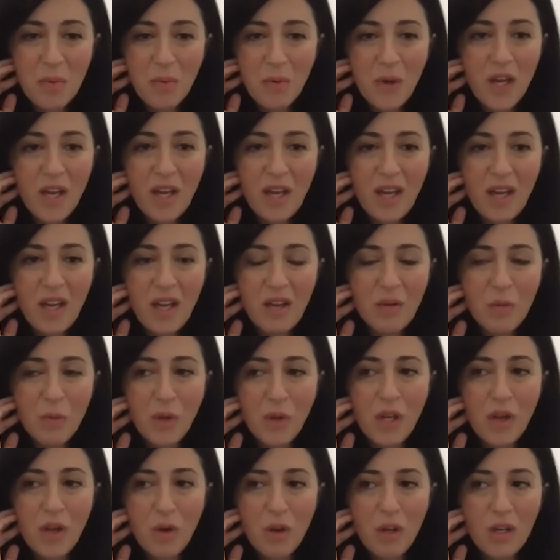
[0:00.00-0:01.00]

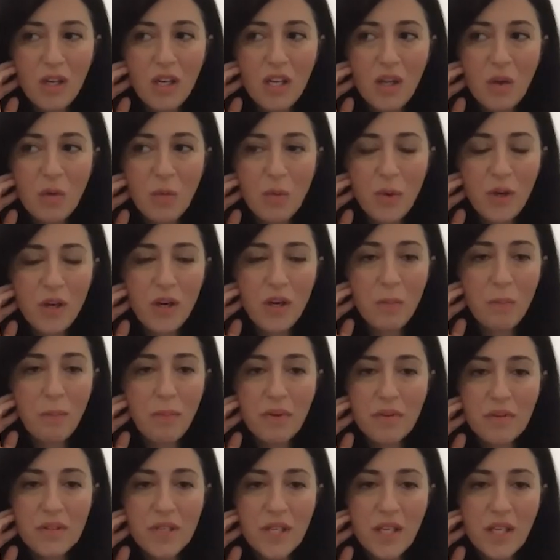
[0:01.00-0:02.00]
We only were
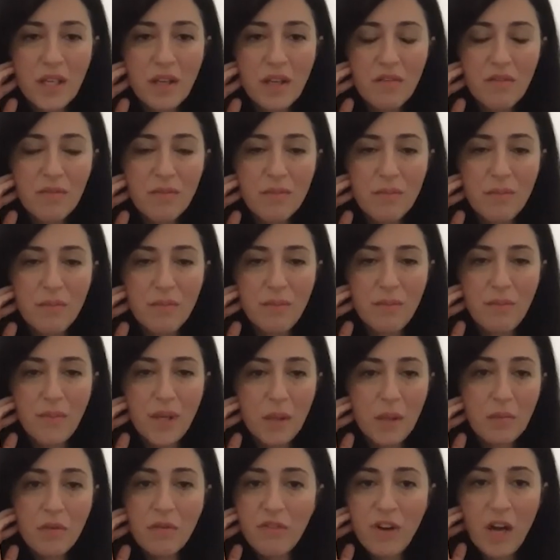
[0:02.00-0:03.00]
building
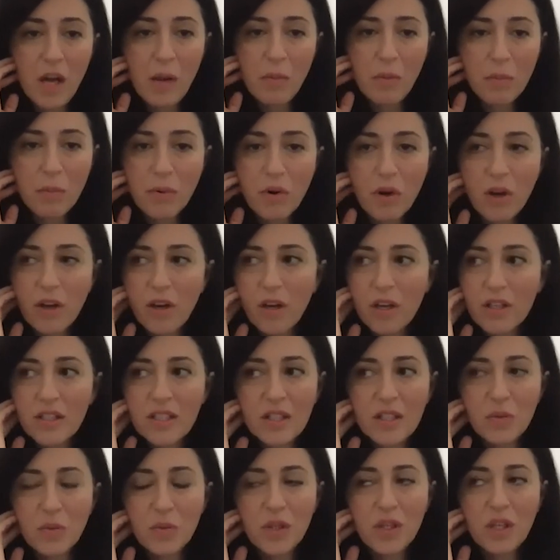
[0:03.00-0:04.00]
minimum viable product,
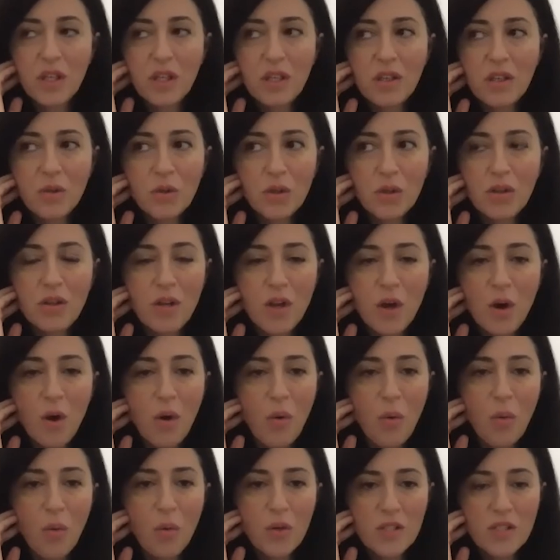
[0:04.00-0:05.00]
and we couldn't know
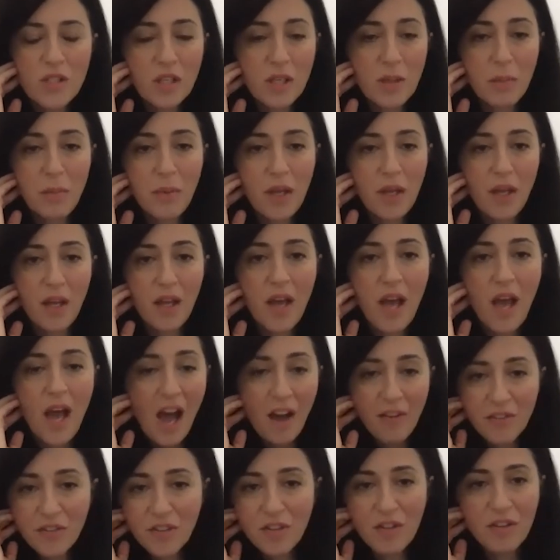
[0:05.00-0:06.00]
what's going to be
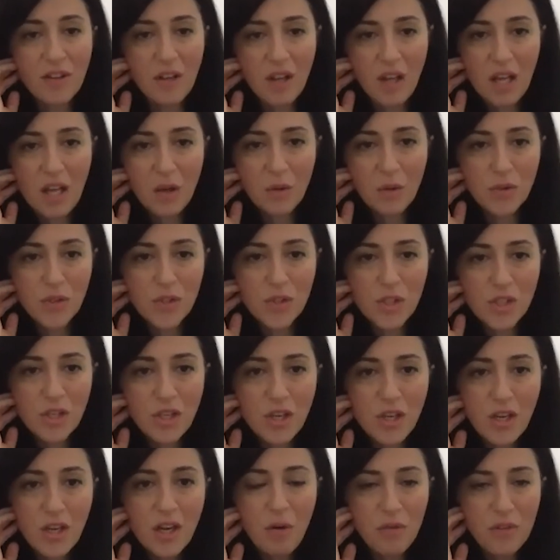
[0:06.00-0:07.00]
after the launch
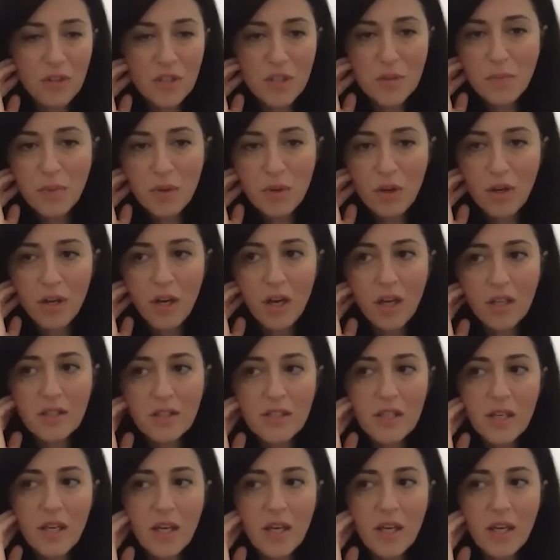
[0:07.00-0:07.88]
of this product.